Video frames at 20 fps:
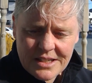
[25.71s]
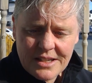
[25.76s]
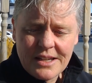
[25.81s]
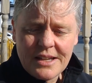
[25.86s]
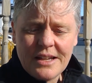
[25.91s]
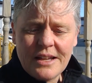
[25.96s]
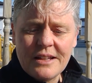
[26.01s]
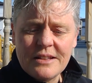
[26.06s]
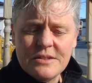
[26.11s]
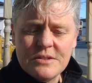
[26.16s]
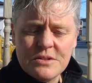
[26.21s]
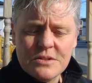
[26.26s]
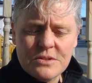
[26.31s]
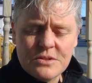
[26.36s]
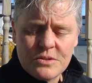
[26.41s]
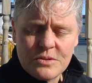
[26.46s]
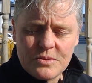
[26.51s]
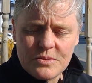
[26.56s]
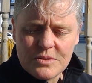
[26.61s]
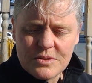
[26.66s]
and
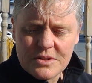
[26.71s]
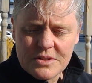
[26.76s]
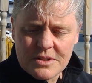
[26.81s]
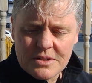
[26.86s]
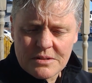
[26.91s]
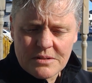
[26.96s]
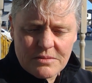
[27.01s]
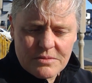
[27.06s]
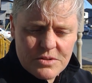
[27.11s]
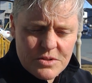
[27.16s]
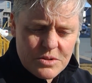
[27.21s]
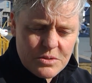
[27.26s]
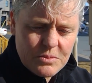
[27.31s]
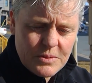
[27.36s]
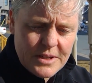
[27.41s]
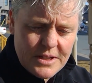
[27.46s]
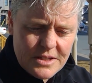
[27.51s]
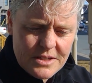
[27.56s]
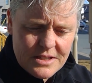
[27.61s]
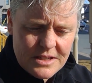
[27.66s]
students are 2
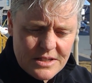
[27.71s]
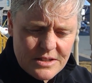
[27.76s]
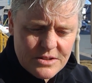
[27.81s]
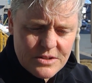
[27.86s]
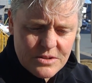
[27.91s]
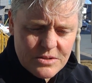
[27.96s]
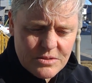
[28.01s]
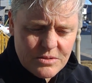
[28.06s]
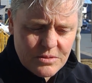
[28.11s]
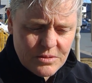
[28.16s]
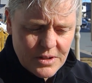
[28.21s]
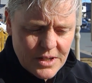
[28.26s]
weeks into